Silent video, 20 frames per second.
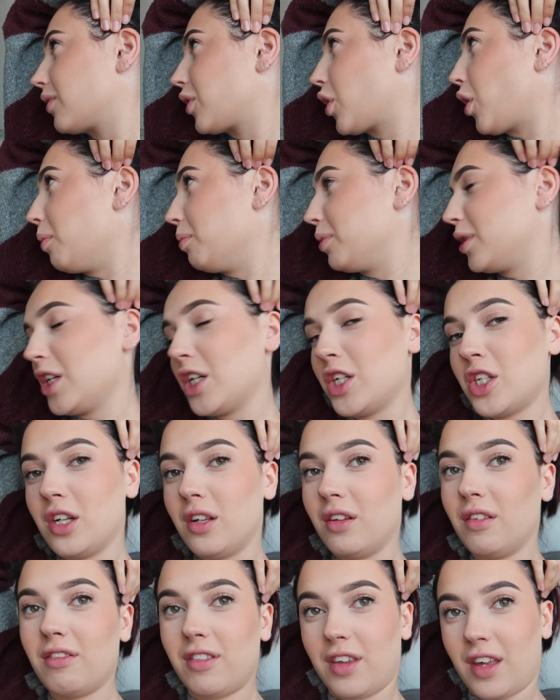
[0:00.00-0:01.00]

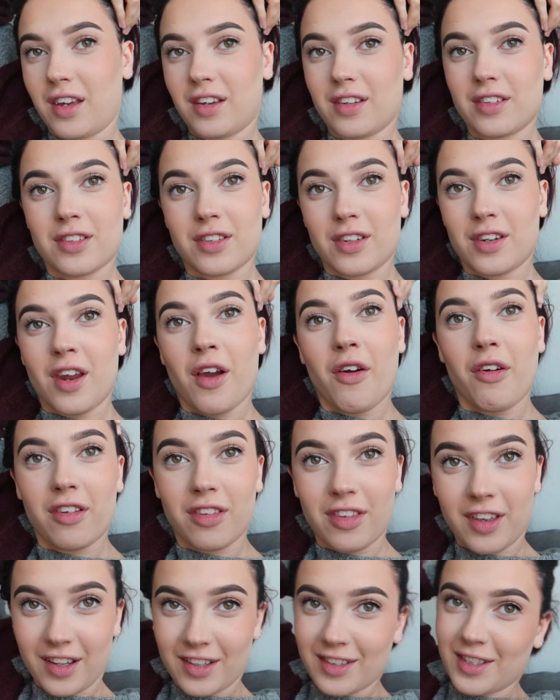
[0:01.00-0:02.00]
competition things, and Noah
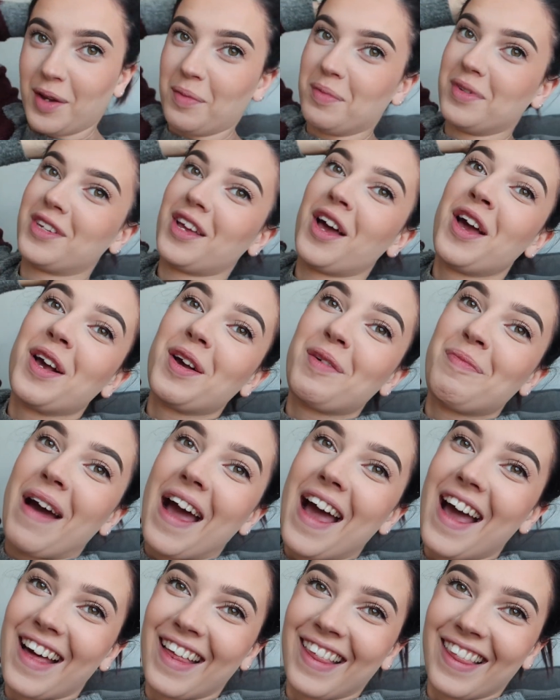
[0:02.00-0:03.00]
thinks I'm a
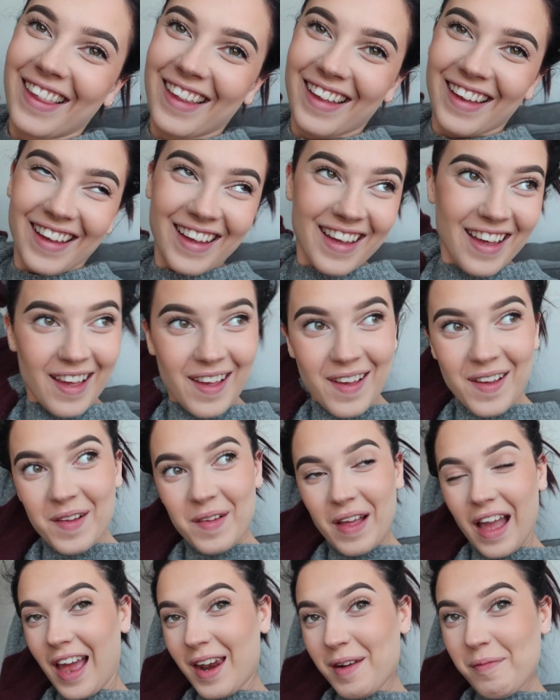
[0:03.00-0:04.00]
psychopath.
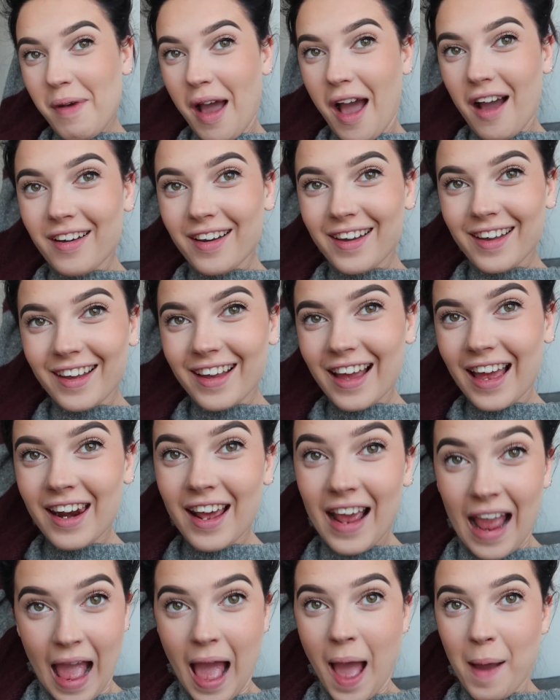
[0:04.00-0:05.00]
And a mug, and
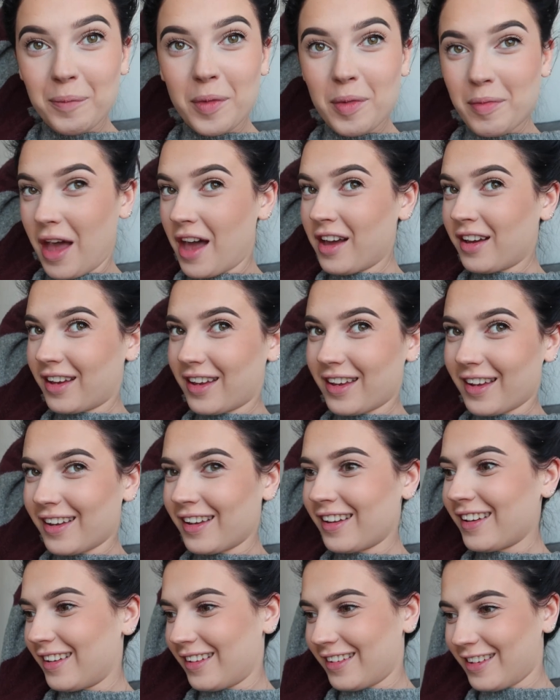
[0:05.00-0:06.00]
I am a mug,
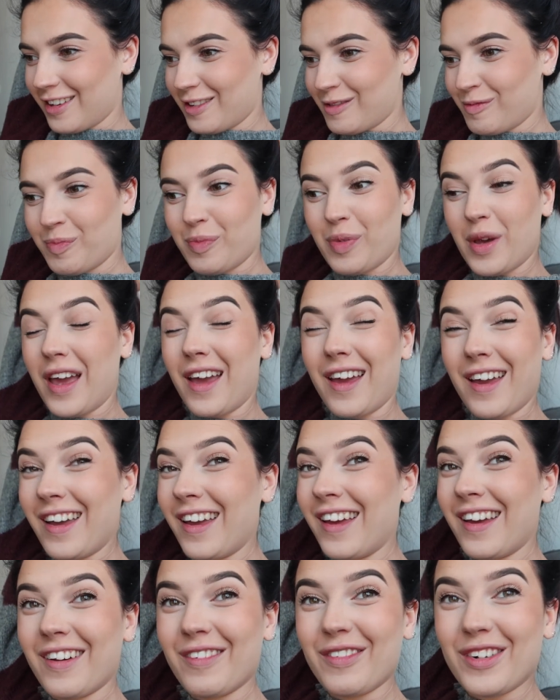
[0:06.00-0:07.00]
but
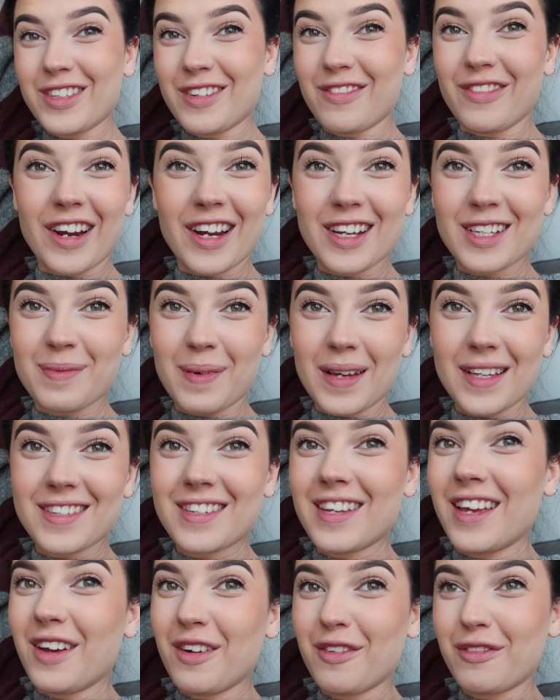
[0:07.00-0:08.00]
it wasn't very
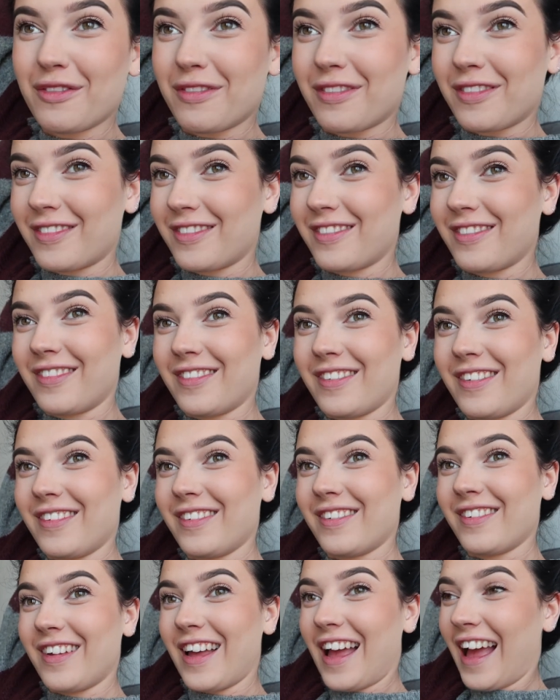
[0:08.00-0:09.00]
expensive,
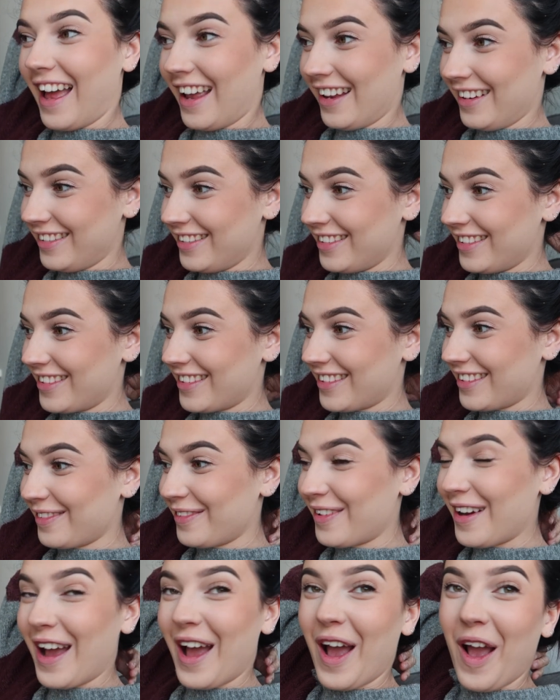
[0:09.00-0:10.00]
and
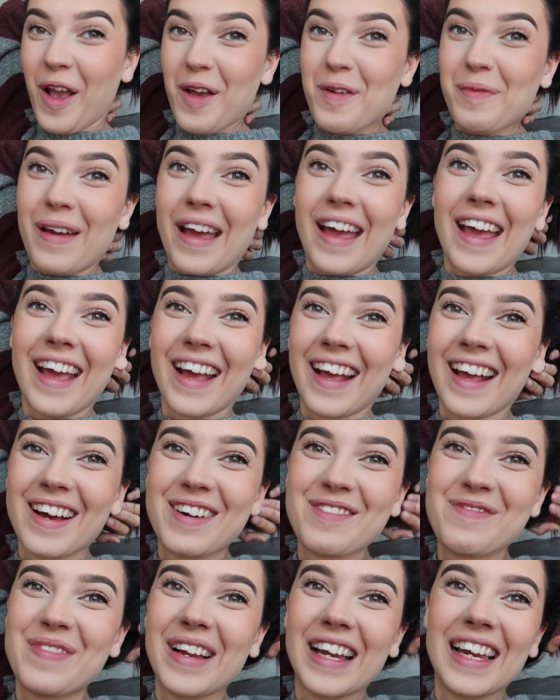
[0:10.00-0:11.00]
we're hoping
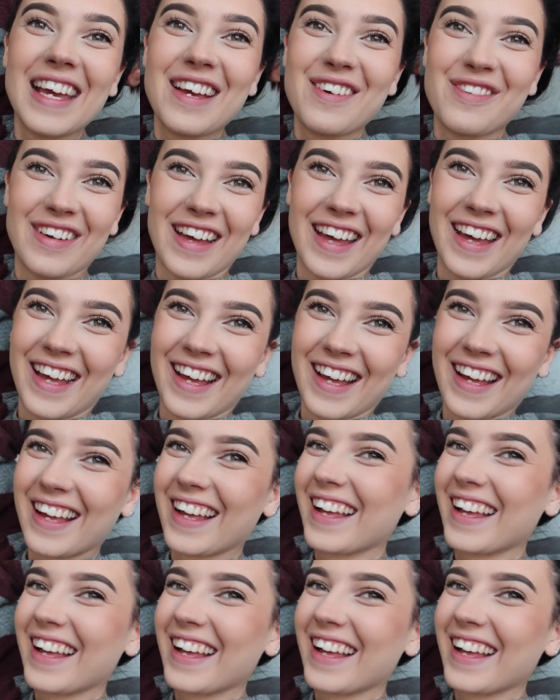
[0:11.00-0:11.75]
and believing